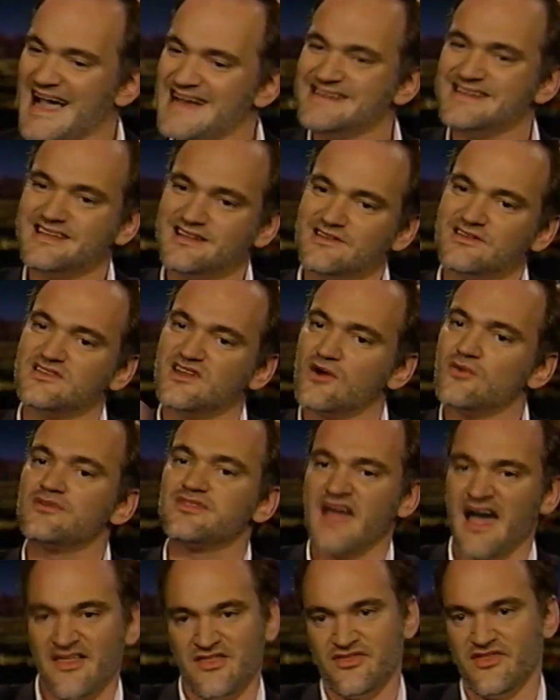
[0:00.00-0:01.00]
I didn't know
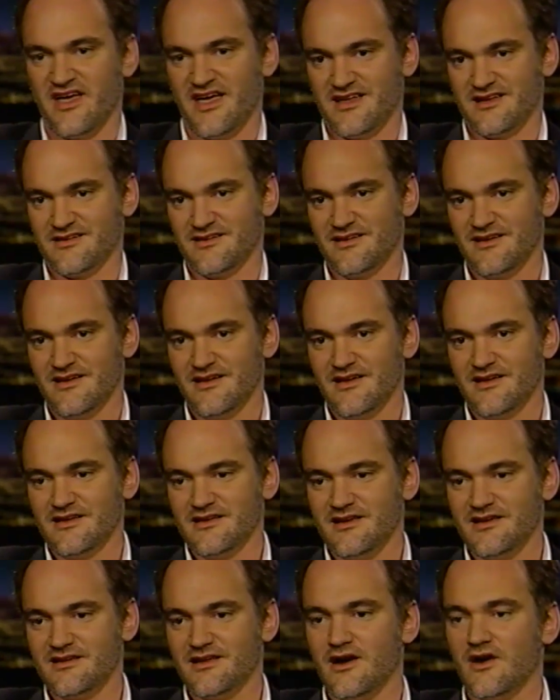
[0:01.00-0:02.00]
that then.
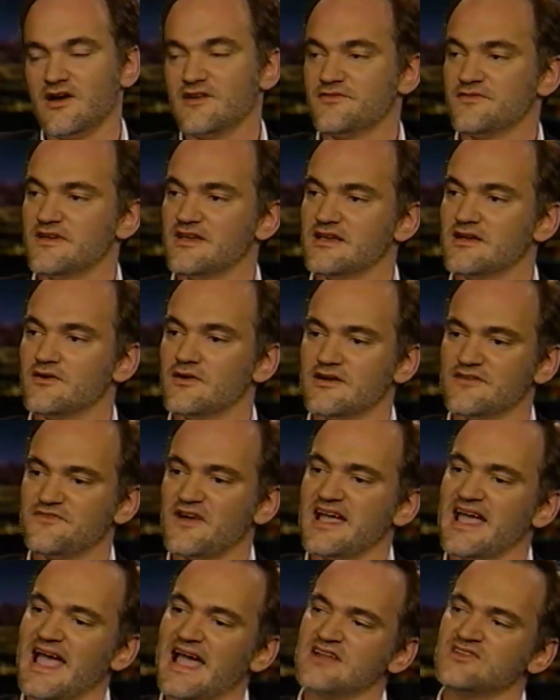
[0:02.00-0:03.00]
If
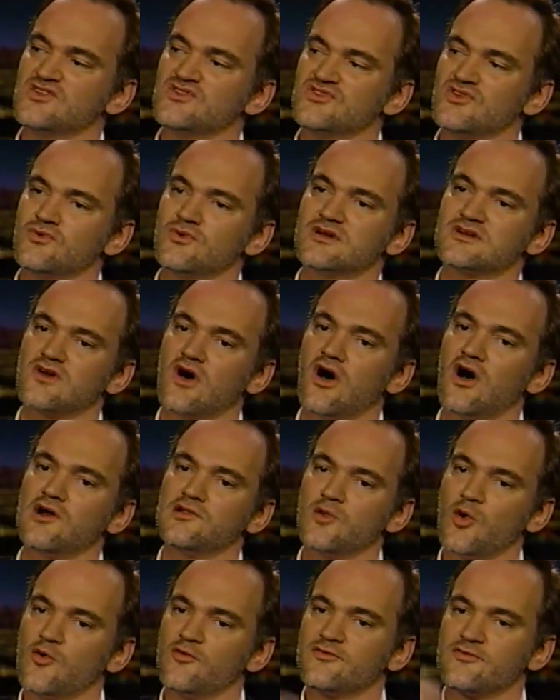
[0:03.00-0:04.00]
I had to do it
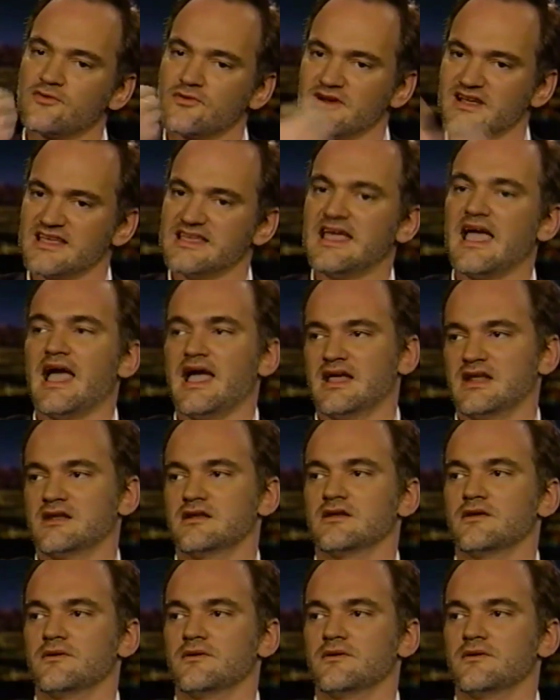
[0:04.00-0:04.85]
all over again,